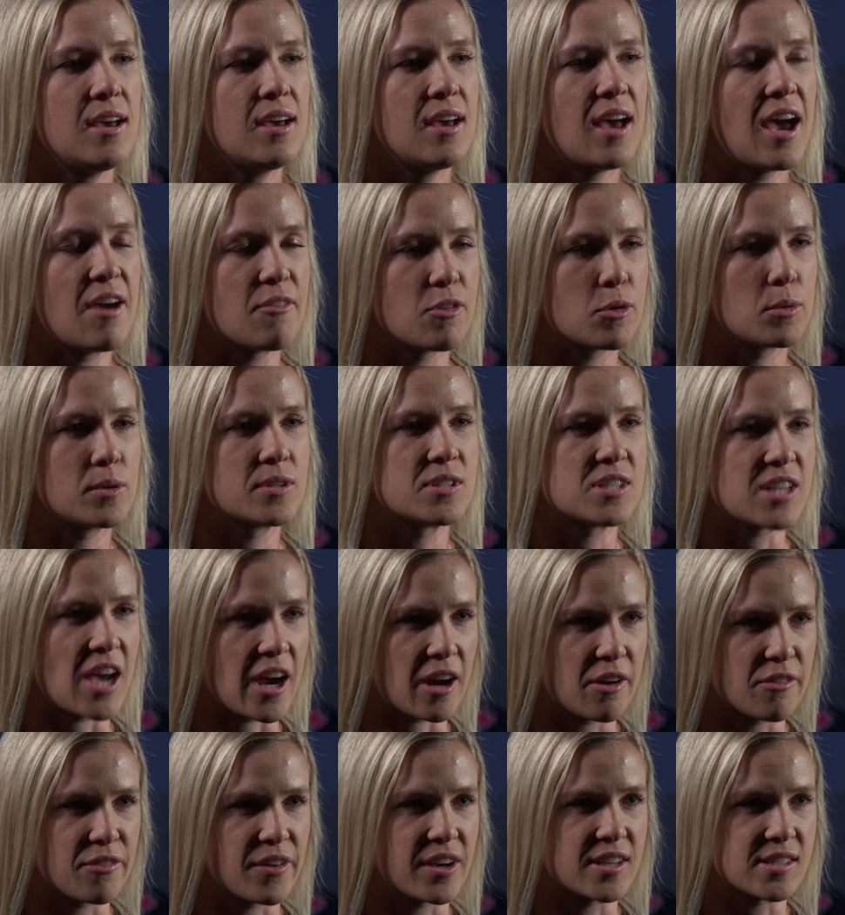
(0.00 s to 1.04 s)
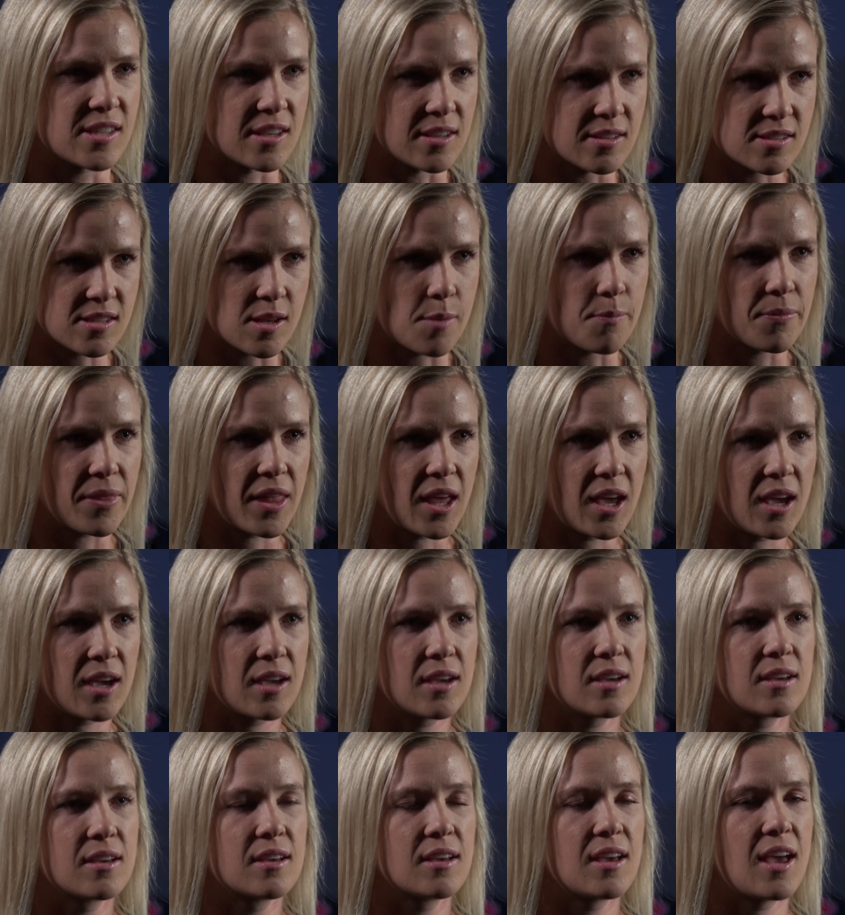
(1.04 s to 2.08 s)
everyone's sacrificing
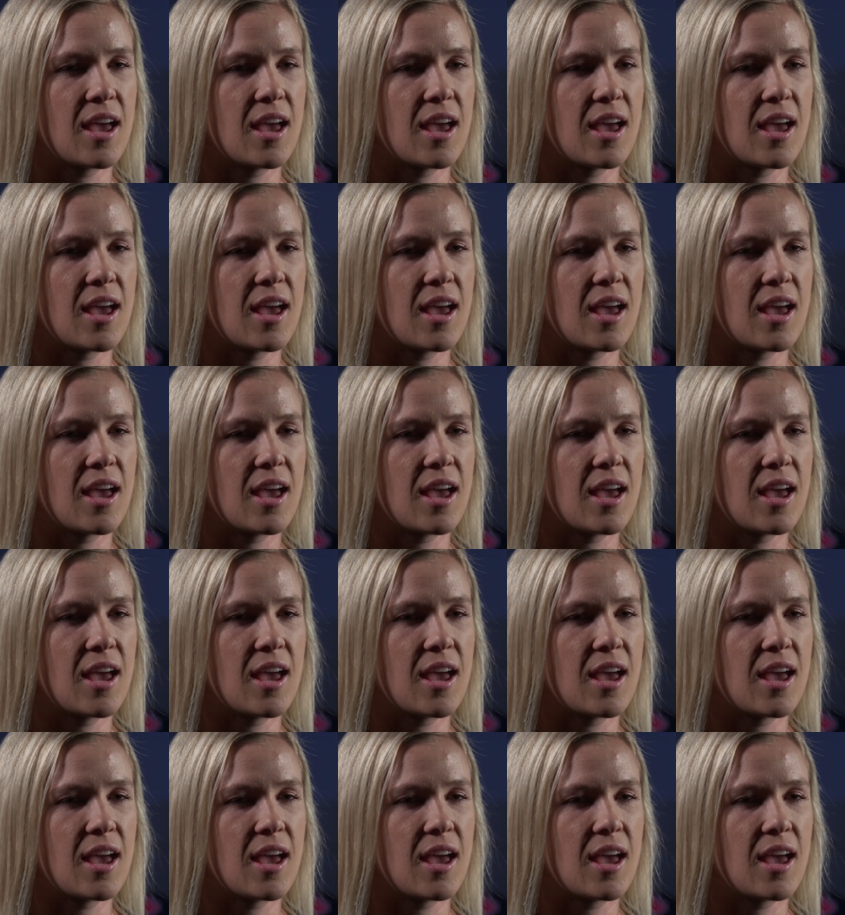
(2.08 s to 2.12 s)
something,